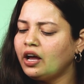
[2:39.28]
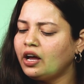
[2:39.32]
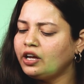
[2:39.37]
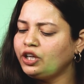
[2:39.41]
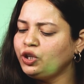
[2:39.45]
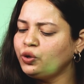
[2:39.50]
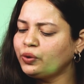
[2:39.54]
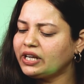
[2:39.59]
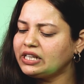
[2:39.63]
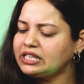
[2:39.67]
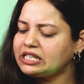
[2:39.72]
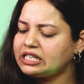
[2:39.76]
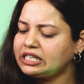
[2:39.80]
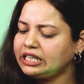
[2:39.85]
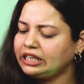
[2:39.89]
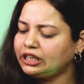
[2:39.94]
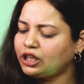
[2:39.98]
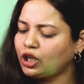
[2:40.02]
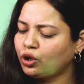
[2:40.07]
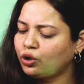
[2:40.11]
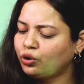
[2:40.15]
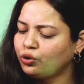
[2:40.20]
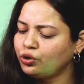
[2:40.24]
you can see
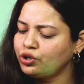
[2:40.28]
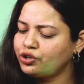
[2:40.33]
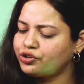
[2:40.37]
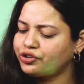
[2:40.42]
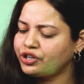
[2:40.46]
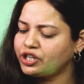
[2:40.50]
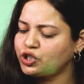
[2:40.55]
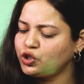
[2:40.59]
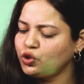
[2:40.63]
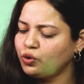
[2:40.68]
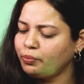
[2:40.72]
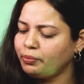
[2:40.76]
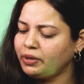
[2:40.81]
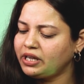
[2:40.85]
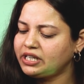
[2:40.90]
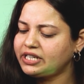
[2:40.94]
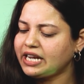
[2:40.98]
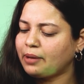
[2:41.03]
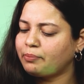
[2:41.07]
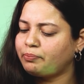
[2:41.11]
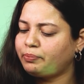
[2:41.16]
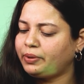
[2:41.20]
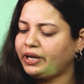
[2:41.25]
the good resume
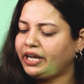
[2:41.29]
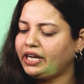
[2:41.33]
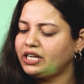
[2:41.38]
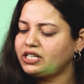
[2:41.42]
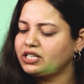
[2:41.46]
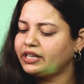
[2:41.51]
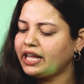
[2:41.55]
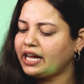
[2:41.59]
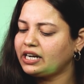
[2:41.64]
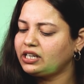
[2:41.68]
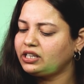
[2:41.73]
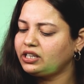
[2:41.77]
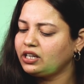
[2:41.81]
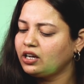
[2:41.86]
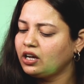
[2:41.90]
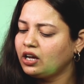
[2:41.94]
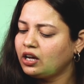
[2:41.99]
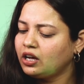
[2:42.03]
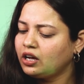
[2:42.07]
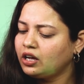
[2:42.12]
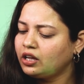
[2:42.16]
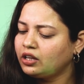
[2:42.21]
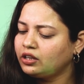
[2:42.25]
template, that
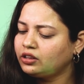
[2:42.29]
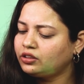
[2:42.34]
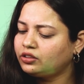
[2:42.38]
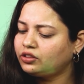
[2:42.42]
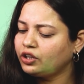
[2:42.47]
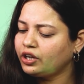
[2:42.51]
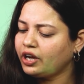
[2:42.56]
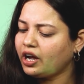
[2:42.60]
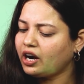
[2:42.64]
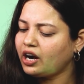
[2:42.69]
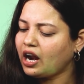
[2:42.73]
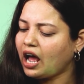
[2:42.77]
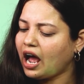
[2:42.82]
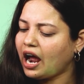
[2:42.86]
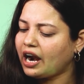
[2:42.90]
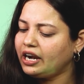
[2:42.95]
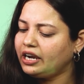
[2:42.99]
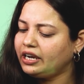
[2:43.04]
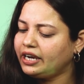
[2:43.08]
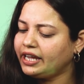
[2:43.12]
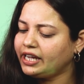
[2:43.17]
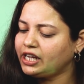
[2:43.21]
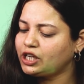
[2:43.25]
there are
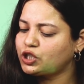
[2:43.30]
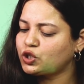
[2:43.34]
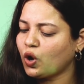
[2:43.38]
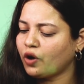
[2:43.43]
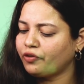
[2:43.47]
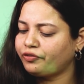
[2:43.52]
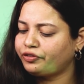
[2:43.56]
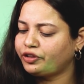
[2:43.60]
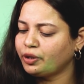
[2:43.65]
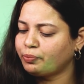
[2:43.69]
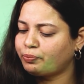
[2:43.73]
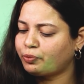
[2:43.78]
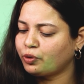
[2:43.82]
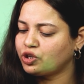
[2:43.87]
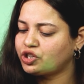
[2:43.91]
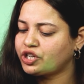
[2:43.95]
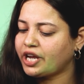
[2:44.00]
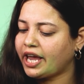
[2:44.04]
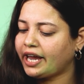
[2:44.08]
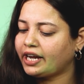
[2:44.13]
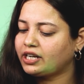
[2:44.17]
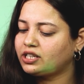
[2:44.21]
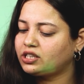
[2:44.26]
links of the
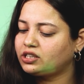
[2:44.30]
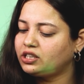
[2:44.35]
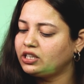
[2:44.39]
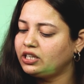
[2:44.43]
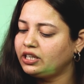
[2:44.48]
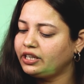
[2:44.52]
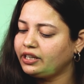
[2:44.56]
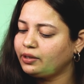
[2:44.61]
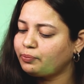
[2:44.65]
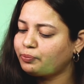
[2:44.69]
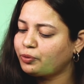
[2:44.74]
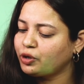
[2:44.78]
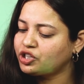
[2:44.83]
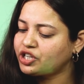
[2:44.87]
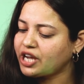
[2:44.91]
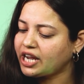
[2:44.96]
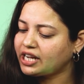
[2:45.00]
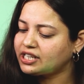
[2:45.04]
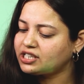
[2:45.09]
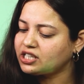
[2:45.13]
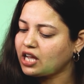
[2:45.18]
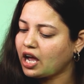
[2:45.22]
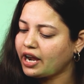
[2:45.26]
project. The
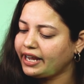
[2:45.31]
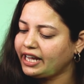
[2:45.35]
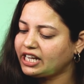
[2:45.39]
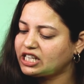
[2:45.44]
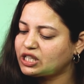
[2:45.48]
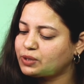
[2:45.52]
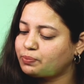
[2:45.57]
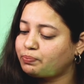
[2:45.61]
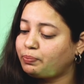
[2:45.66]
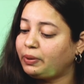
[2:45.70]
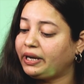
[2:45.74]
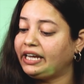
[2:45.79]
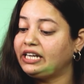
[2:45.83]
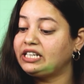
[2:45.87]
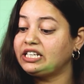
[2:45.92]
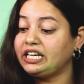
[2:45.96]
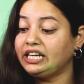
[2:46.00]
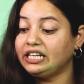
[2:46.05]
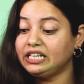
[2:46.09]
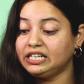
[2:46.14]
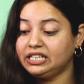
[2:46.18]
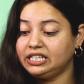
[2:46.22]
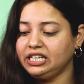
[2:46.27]
projects are explained
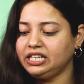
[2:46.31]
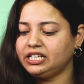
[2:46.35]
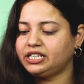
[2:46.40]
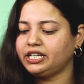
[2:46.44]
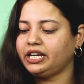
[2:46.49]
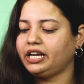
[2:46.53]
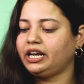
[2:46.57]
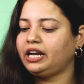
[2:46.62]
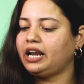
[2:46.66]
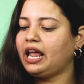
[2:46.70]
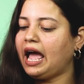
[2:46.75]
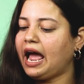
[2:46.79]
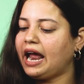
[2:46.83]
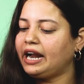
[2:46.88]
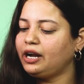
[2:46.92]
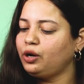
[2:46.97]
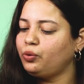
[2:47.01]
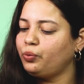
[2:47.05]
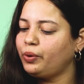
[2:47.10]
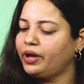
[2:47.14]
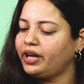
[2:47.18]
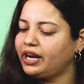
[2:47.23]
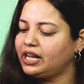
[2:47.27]
in detail.
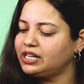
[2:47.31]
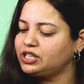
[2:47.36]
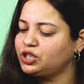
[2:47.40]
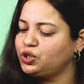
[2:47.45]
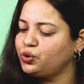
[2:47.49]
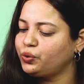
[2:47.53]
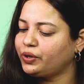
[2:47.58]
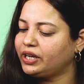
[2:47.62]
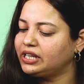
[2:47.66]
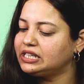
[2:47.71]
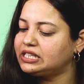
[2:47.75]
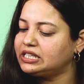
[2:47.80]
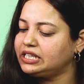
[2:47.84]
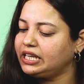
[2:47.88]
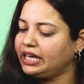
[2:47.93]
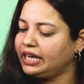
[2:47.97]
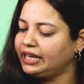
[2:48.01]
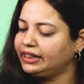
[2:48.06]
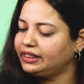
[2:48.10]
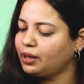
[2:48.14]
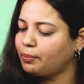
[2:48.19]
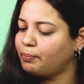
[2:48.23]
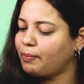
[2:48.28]
And whereas you can see
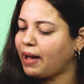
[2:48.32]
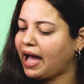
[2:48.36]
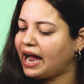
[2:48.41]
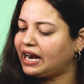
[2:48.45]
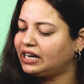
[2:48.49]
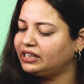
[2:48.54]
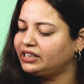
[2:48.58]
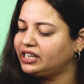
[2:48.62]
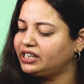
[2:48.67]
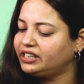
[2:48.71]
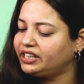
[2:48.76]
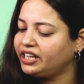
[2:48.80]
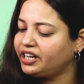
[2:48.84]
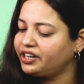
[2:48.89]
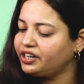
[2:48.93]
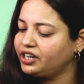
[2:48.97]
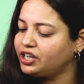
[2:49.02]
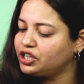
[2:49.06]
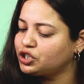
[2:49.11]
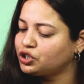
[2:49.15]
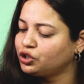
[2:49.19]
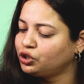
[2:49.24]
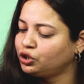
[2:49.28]
in the bad that there
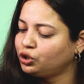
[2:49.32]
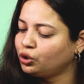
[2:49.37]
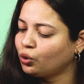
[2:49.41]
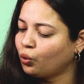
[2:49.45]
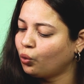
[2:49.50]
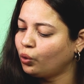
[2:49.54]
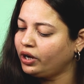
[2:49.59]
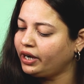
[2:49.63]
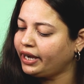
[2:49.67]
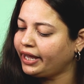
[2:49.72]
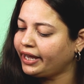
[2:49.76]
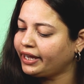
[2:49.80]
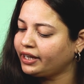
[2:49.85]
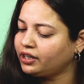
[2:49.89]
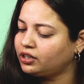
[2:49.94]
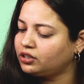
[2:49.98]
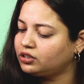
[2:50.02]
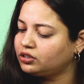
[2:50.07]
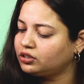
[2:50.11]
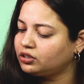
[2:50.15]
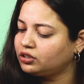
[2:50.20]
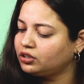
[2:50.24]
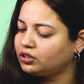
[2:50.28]
is no link